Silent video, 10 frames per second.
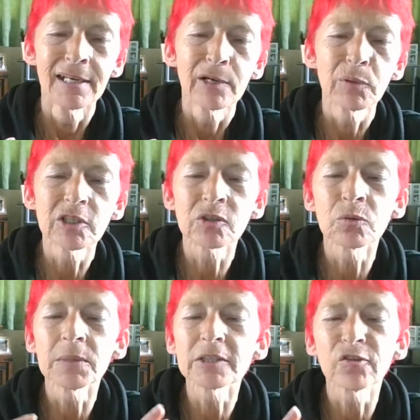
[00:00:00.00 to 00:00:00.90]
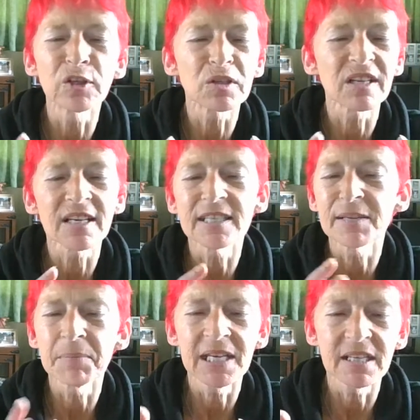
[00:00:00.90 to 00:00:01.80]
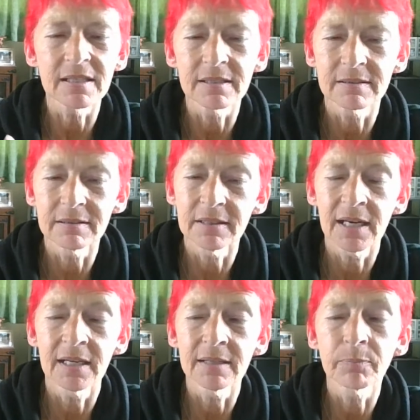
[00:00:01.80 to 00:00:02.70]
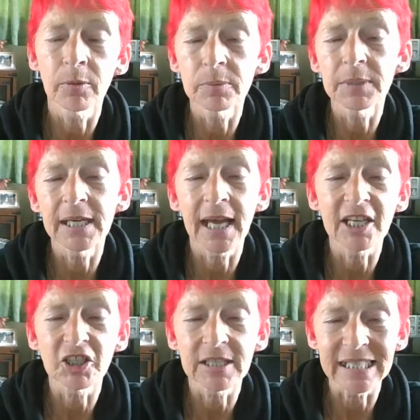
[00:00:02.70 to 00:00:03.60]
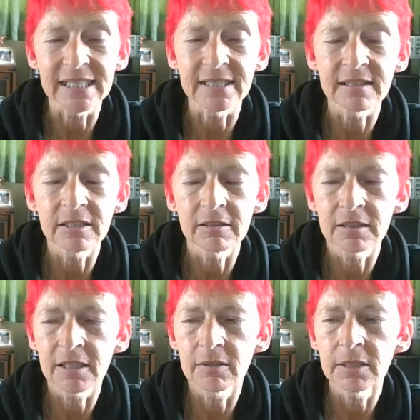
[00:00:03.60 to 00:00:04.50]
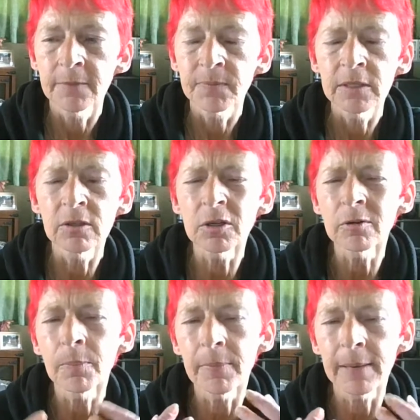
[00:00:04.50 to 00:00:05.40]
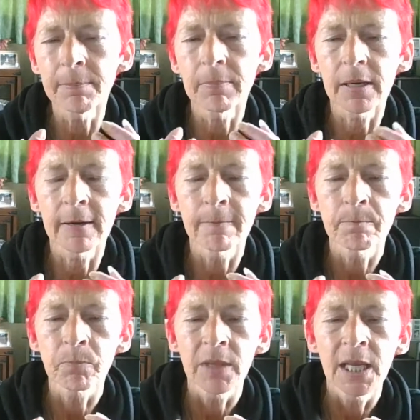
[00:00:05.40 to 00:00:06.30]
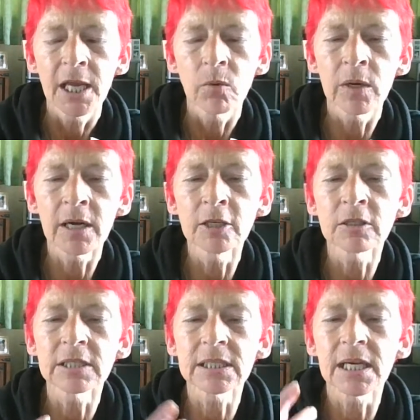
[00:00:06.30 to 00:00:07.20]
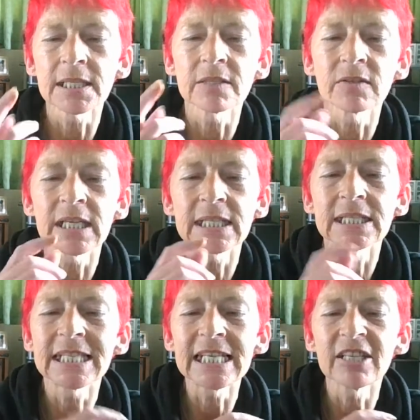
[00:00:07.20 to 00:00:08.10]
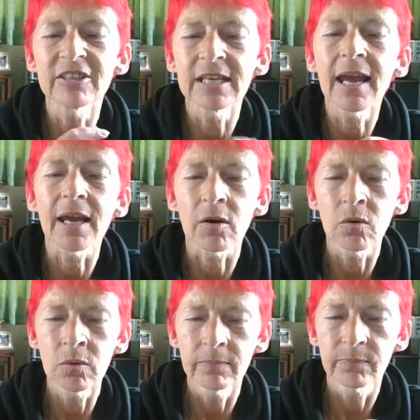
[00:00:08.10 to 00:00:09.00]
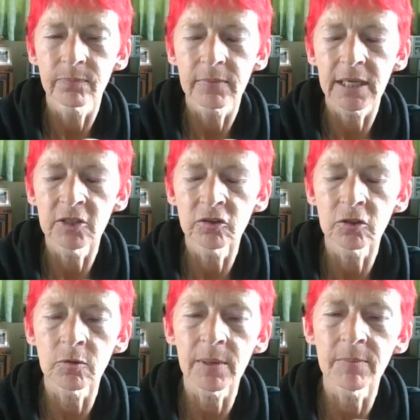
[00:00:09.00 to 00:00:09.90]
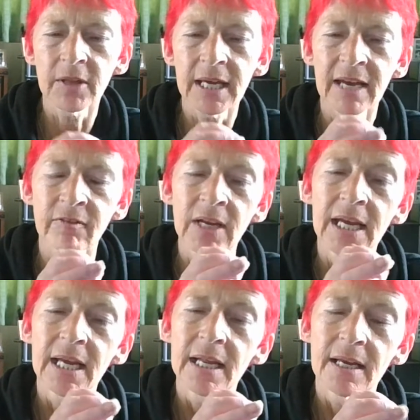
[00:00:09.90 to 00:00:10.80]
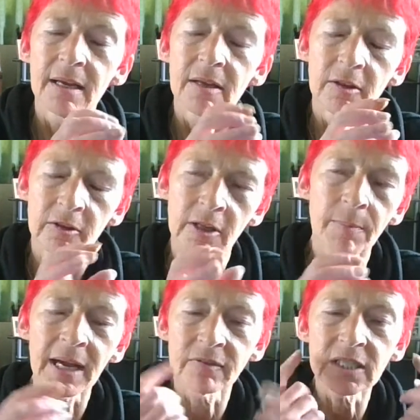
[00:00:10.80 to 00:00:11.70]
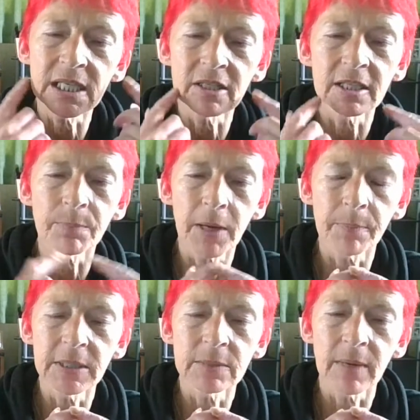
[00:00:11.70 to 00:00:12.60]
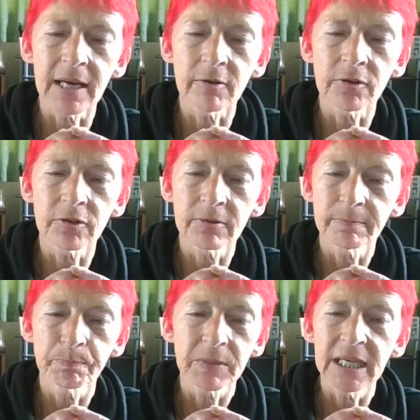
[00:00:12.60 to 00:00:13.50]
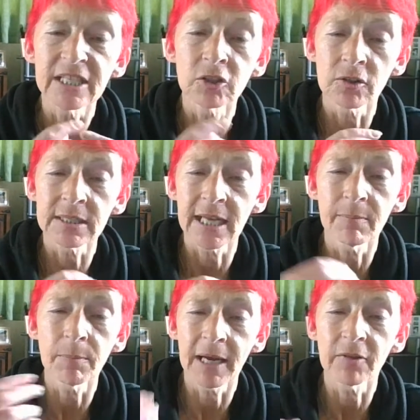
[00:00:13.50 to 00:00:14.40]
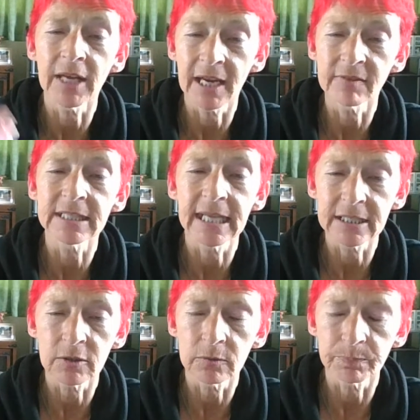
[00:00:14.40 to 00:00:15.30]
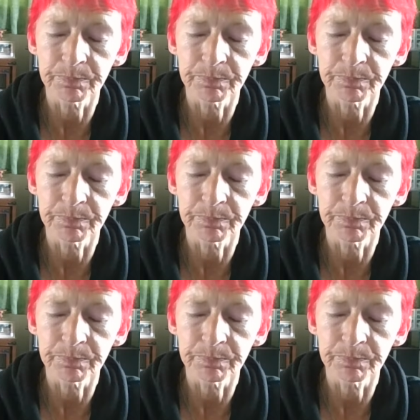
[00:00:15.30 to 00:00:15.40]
which is almost feels like it's immediate, and probably it actually is, you've got to remember, when I look at the size of Zed's teeth now, and you've got to remember they have the amount of teeth in a puppy's mouth is not the same amount they have as an adult.